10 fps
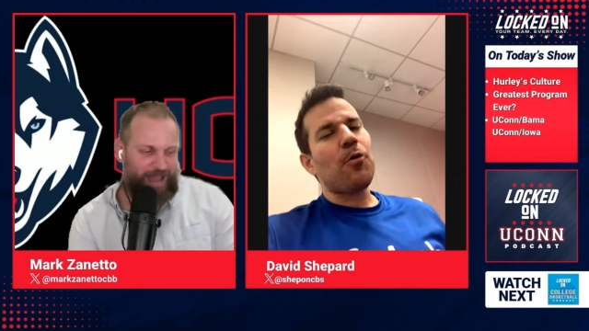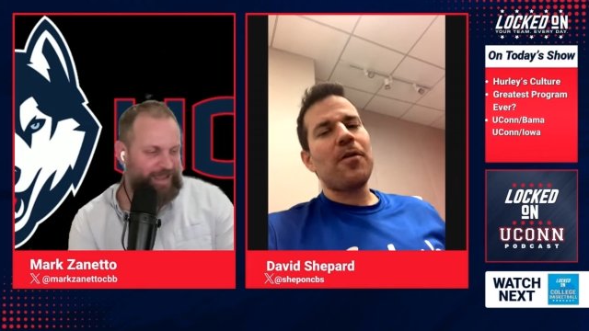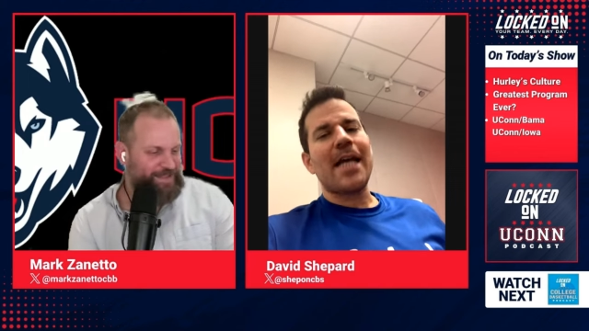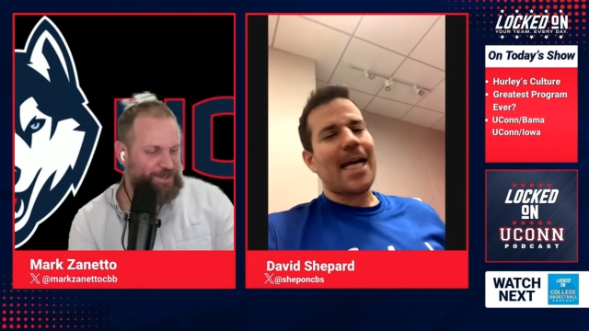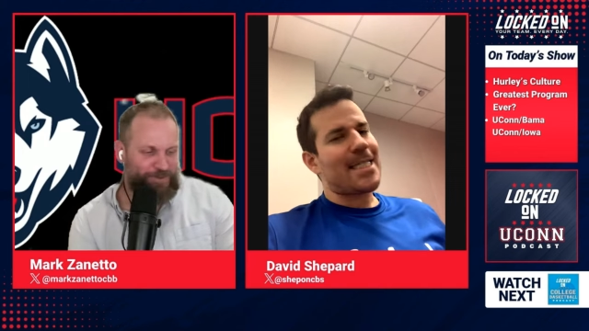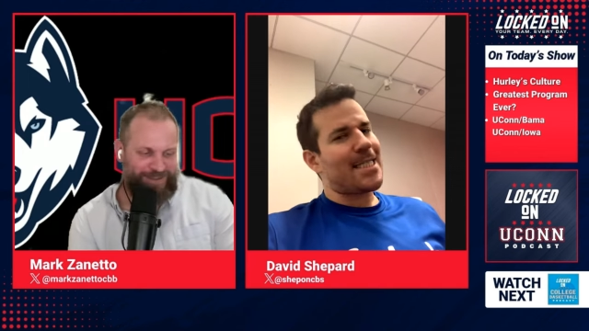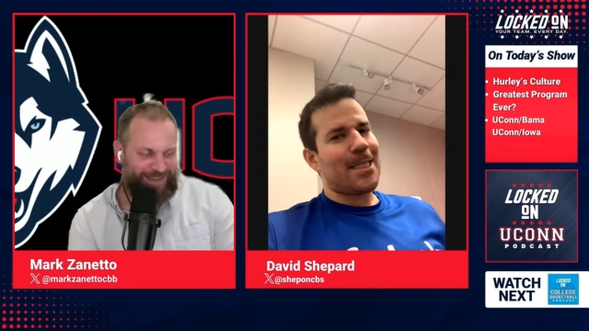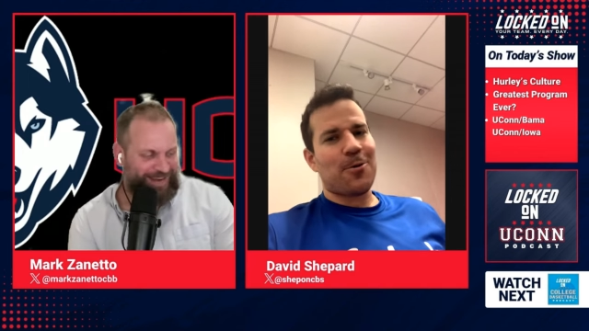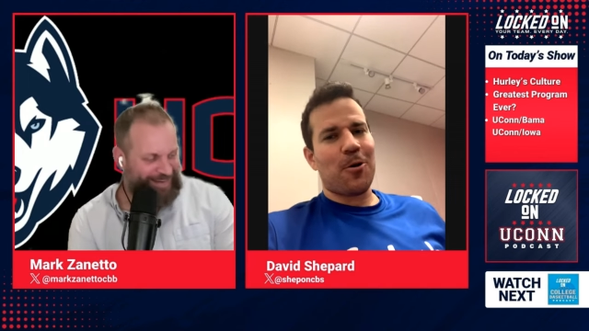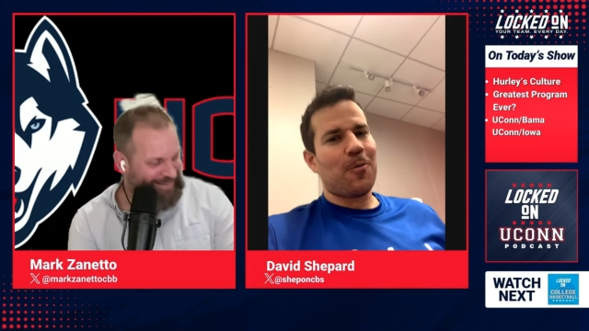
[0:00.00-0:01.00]
Speaker 1: through the ACC totally
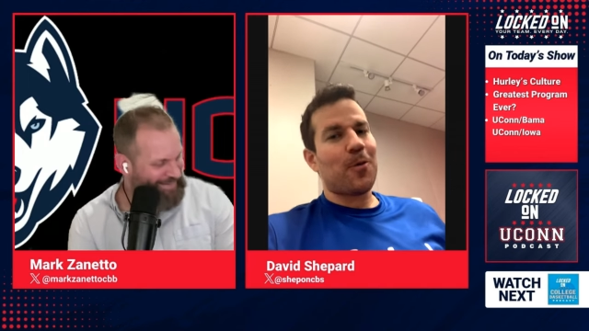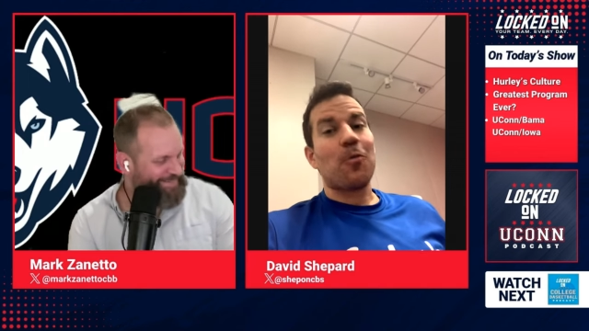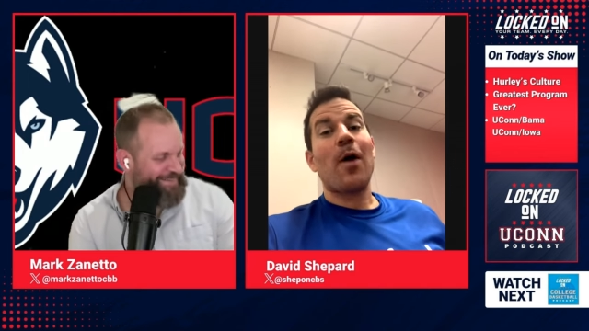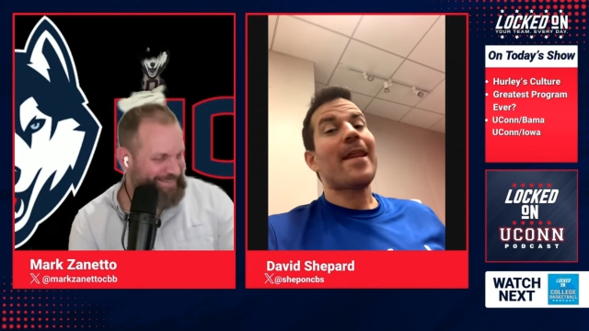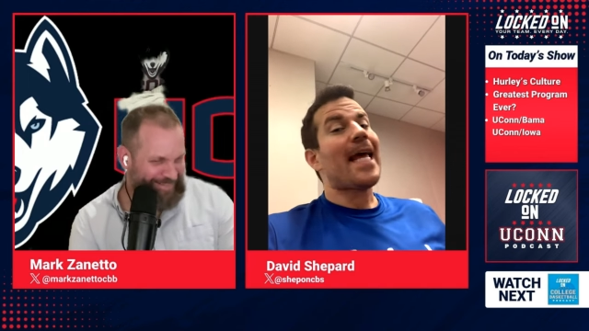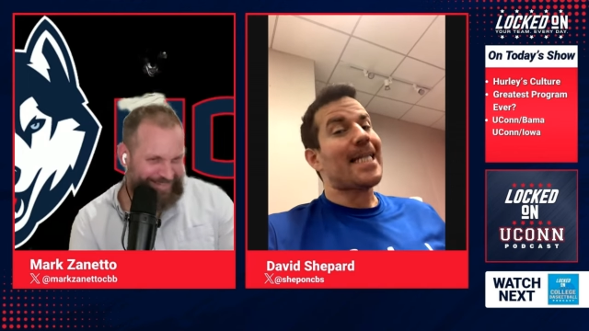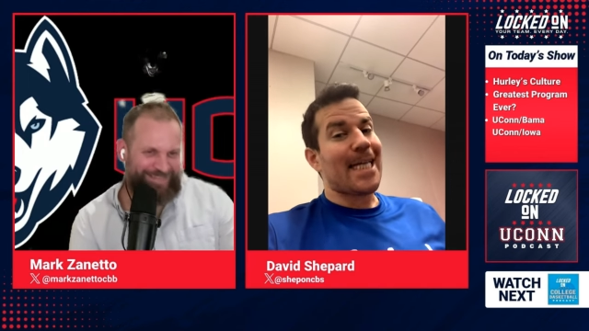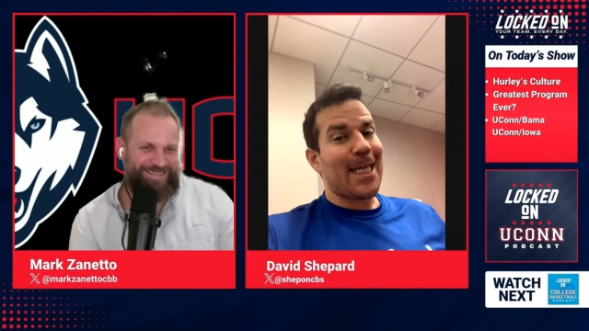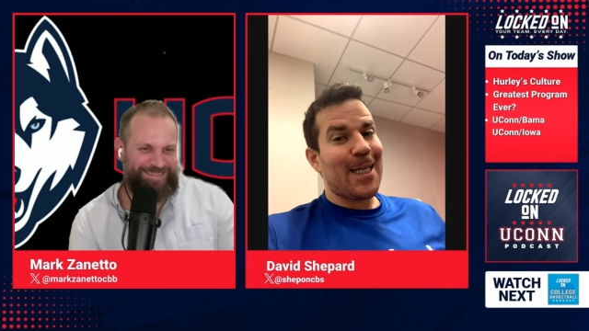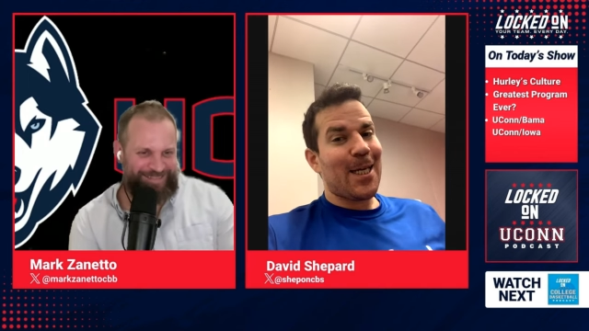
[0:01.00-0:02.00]
tournament it. the way they did,